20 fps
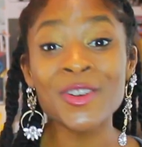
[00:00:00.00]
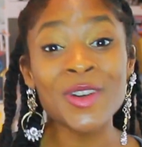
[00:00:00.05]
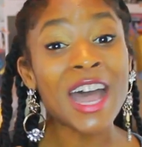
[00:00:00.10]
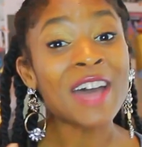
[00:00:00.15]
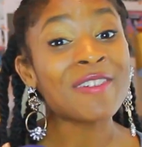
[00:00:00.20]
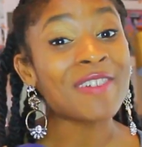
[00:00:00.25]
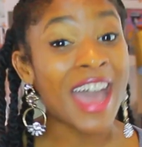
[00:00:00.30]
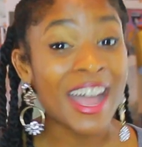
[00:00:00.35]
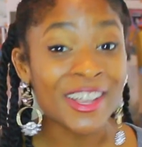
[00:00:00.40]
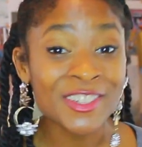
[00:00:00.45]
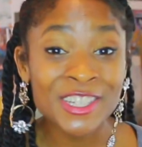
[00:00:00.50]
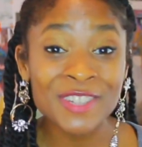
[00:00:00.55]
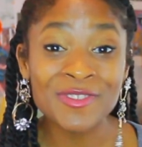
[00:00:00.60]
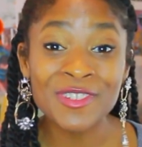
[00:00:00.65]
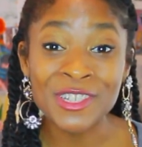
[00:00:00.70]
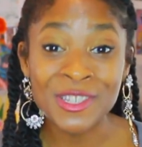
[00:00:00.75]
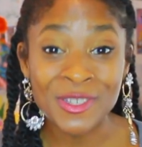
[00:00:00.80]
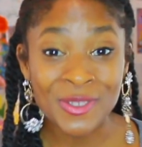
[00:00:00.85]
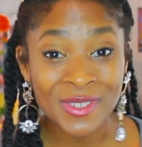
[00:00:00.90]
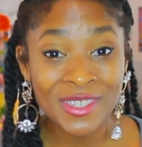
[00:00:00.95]
you know what? I've
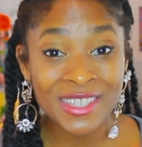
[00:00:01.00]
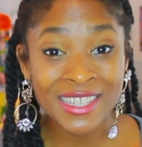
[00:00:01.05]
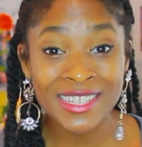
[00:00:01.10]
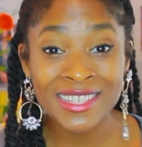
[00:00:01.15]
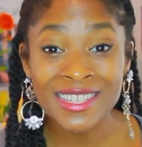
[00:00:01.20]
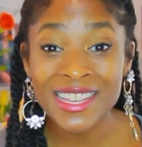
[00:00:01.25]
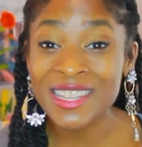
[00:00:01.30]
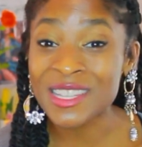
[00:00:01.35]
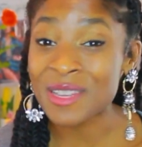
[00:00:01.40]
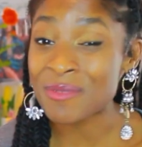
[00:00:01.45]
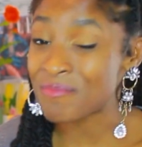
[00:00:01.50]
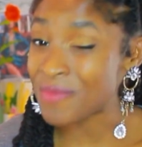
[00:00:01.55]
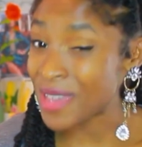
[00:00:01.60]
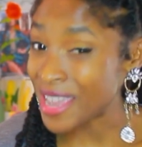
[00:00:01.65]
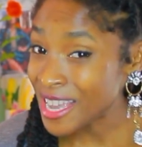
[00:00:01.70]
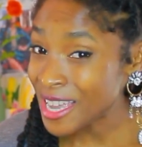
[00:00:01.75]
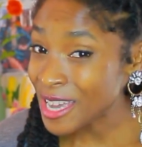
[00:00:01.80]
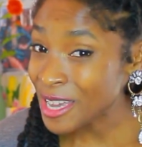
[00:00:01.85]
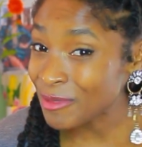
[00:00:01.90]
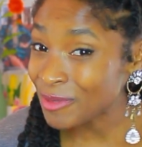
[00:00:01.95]
actually even used this as a
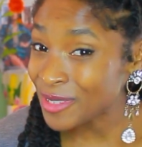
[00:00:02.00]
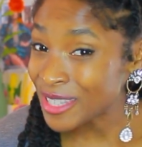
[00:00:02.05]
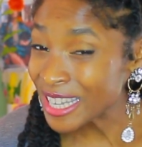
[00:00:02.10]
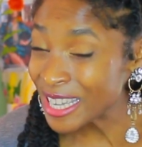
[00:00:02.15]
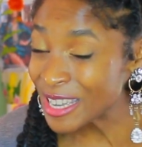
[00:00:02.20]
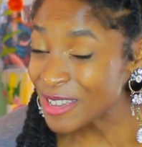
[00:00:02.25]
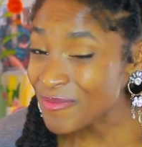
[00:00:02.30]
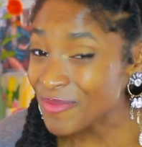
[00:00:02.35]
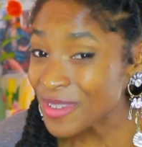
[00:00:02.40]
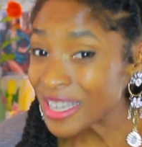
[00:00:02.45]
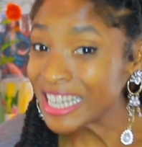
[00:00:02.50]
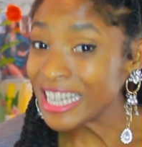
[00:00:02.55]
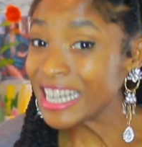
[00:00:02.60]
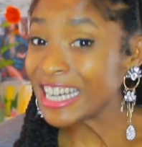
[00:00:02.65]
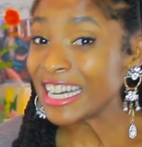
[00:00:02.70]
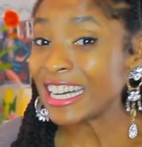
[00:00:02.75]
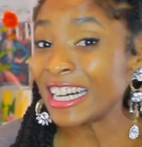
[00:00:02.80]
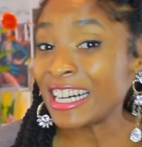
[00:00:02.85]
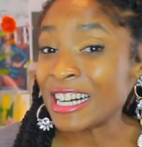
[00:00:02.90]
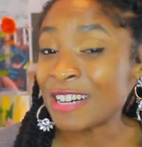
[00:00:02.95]
makeup tip.
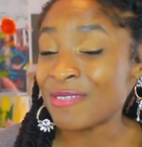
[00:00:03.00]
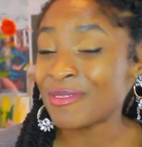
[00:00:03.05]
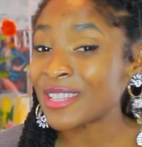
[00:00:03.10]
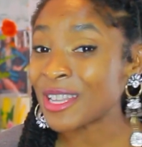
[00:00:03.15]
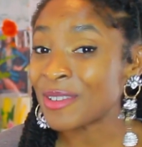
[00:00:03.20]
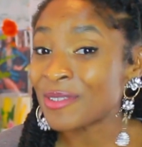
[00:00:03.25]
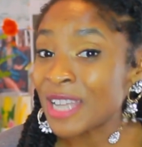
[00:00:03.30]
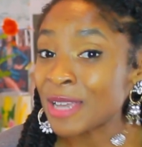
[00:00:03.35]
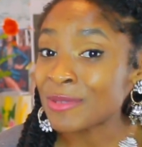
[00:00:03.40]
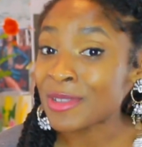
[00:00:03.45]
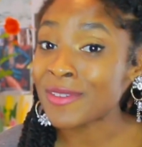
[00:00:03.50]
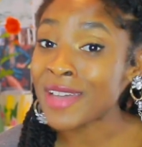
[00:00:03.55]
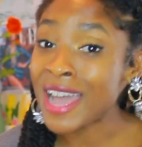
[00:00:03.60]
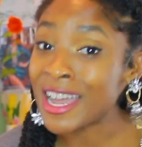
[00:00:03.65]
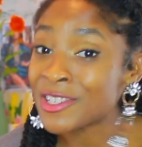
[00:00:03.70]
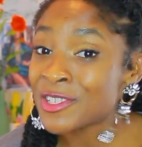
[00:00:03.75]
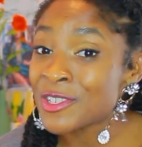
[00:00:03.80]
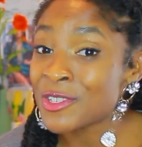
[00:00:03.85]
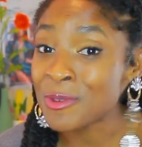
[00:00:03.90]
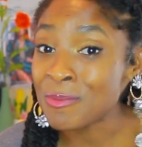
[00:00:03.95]
Sometimes I've
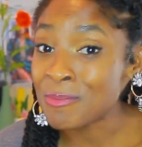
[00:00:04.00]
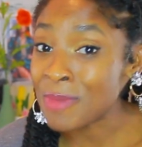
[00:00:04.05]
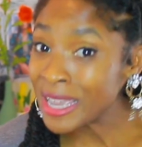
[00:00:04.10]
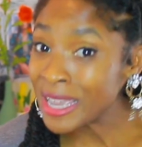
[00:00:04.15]
had to do